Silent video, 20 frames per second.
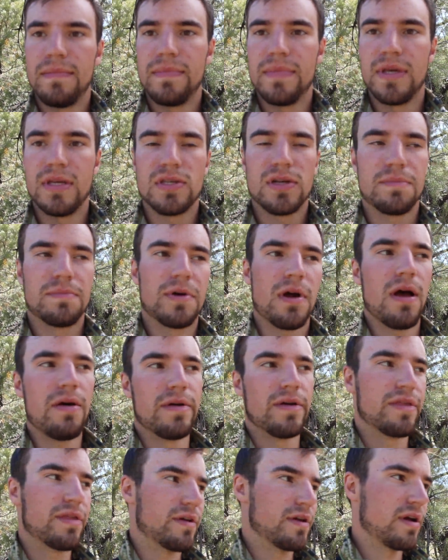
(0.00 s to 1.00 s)
These are
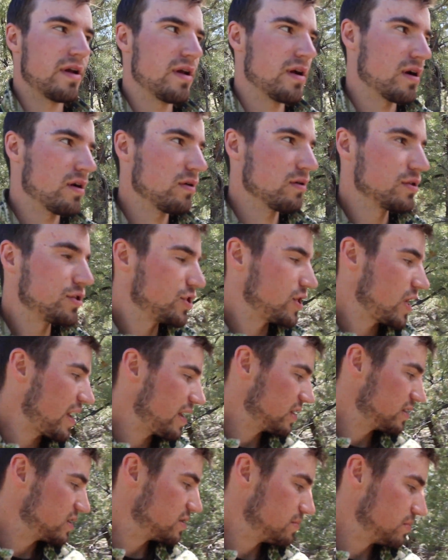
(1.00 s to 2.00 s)
probably 3-year-old
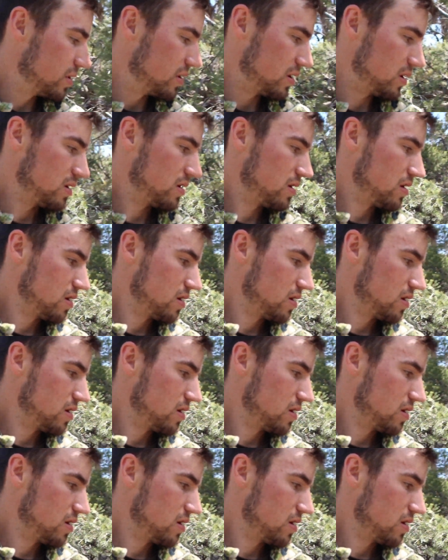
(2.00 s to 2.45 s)
sheds, but